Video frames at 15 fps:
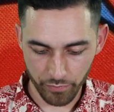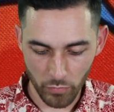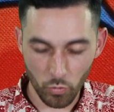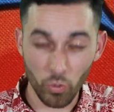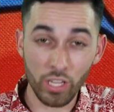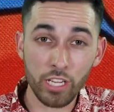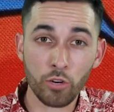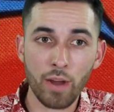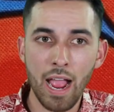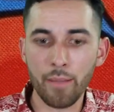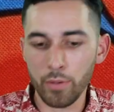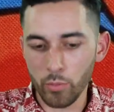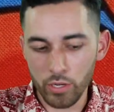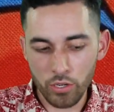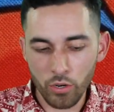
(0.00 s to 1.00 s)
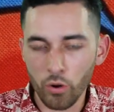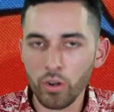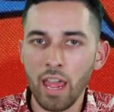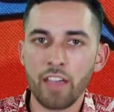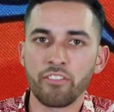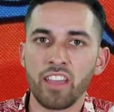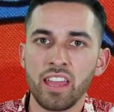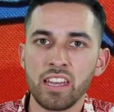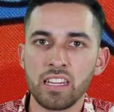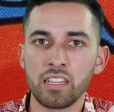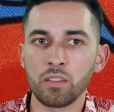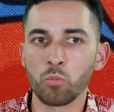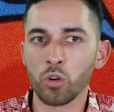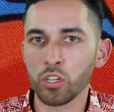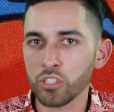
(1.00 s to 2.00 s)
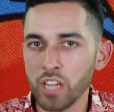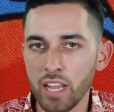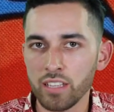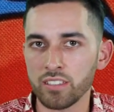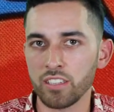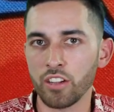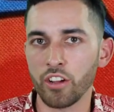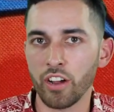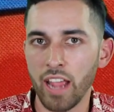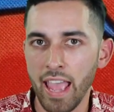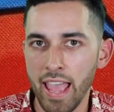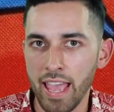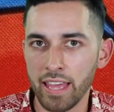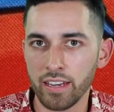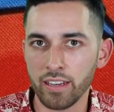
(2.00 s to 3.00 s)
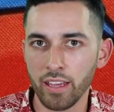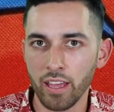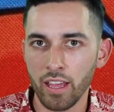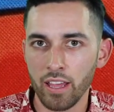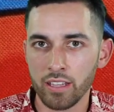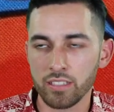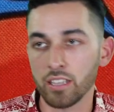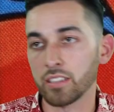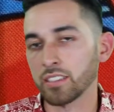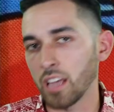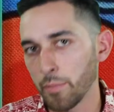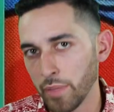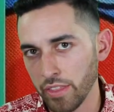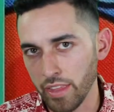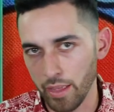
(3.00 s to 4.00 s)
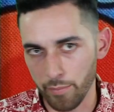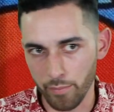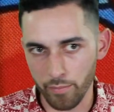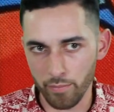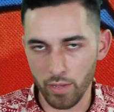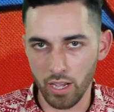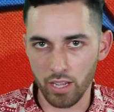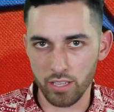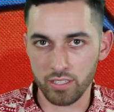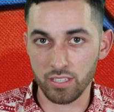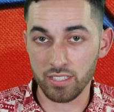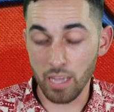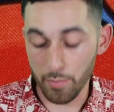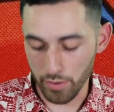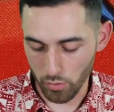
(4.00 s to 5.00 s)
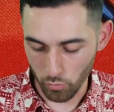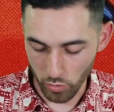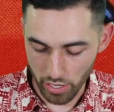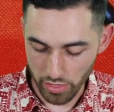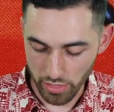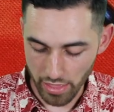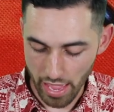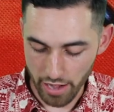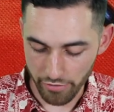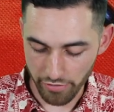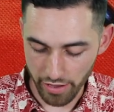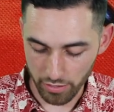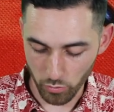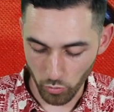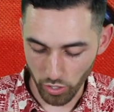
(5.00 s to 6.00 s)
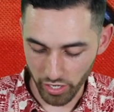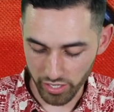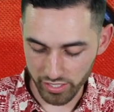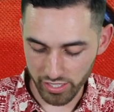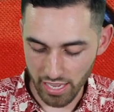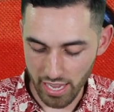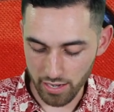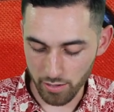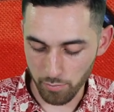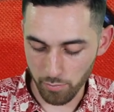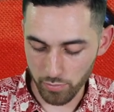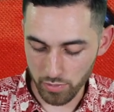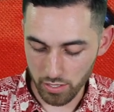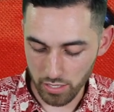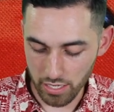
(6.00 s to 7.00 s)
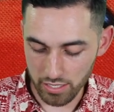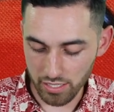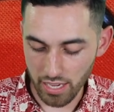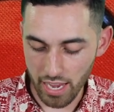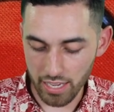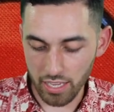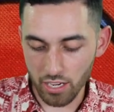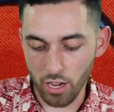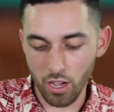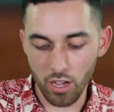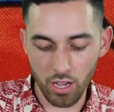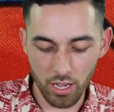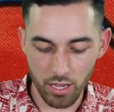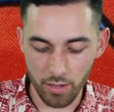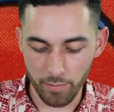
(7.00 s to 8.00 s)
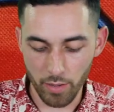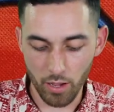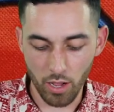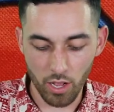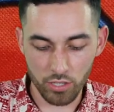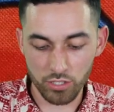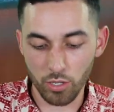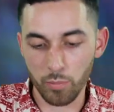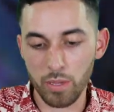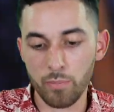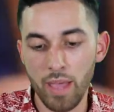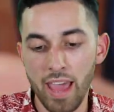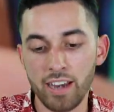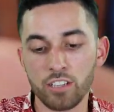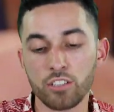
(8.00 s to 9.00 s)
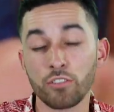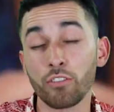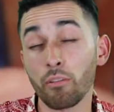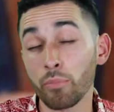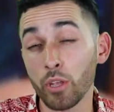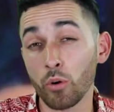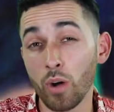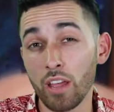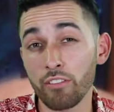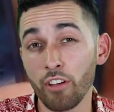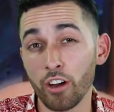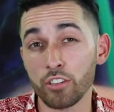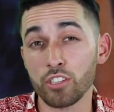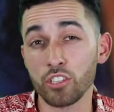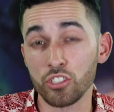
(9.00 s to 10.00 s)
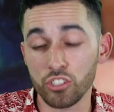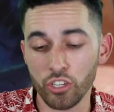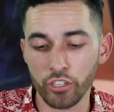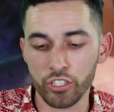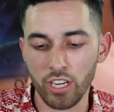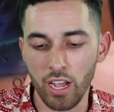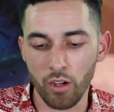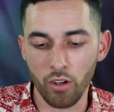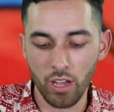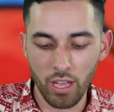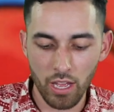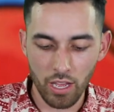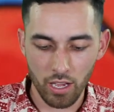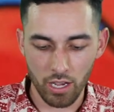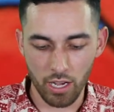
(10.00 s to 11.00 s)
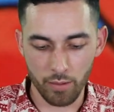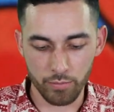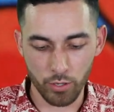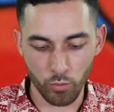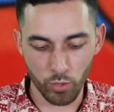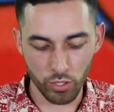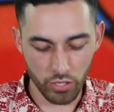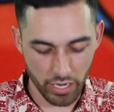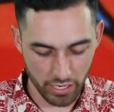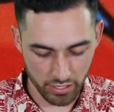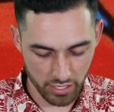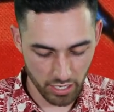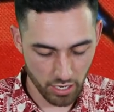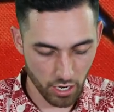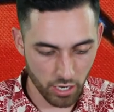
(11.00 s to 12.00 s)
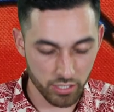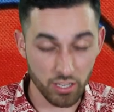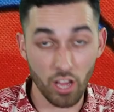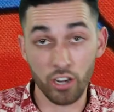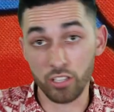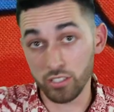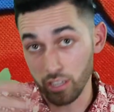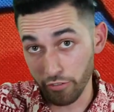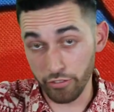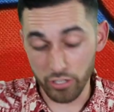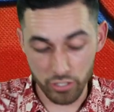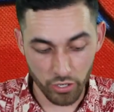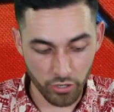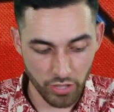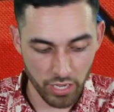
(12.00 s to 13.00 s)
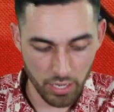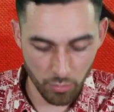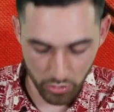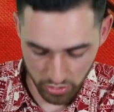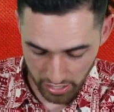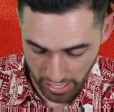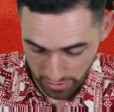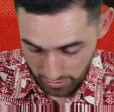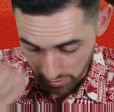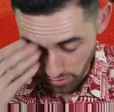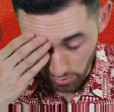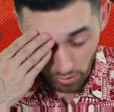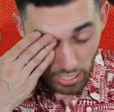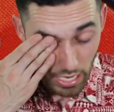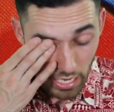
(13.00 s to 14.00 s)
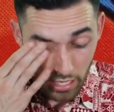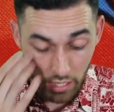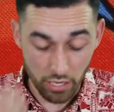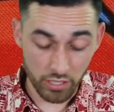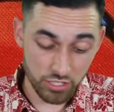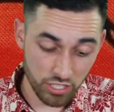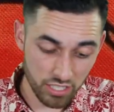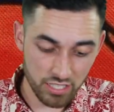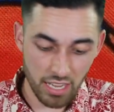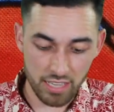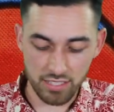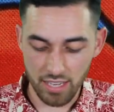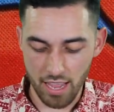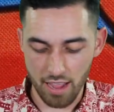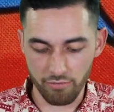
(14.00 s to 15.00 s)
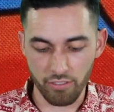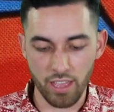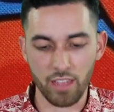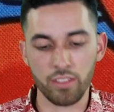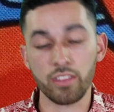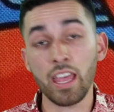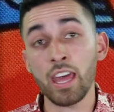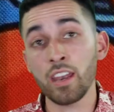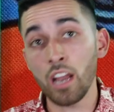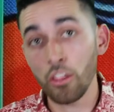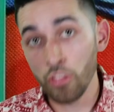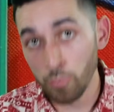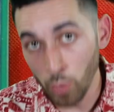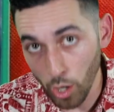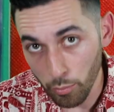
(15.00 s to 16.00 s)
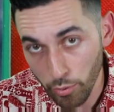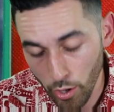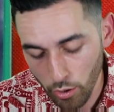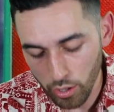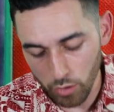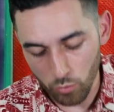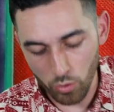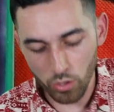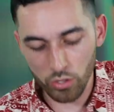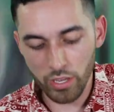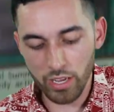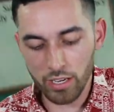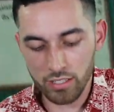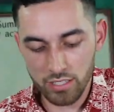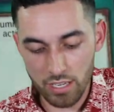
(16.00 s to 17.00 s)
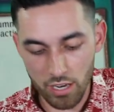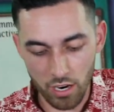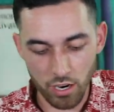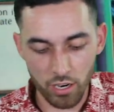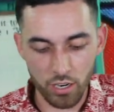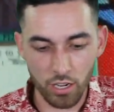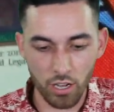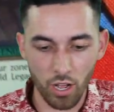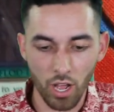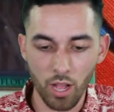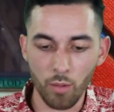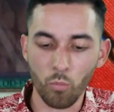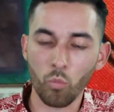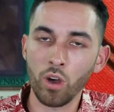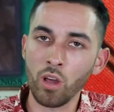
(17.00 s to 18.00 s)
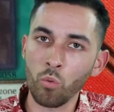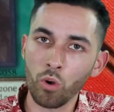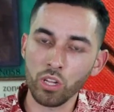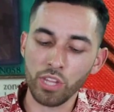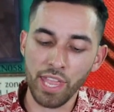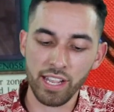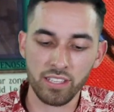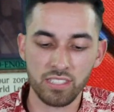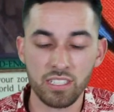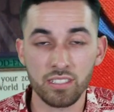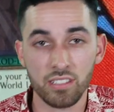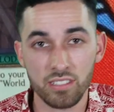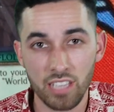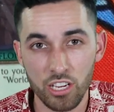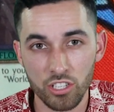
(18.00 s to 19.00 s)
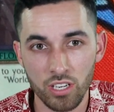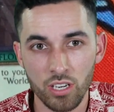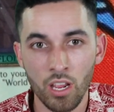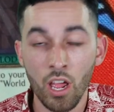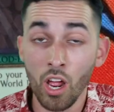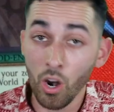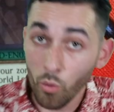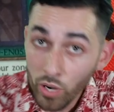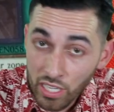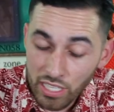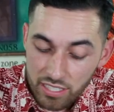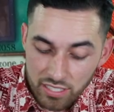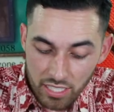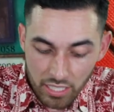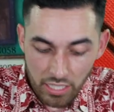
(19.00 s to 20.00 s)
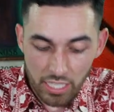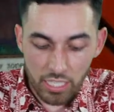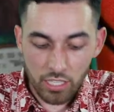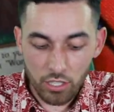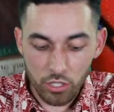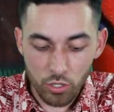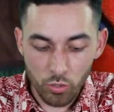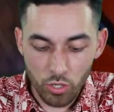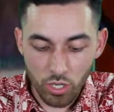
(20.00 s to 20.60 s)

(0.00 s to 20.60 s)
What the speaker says: really crappy when you don't have any World Chalice in your hand to summon them, when that effect works. And this guy can also be banished from the graveyard to search out your World Legacy cards on a different turn than he was sent. So, you know, it's just nice to have that. Then, the more broken World Legacy card, 1 World Legacy Succession. Realistically, you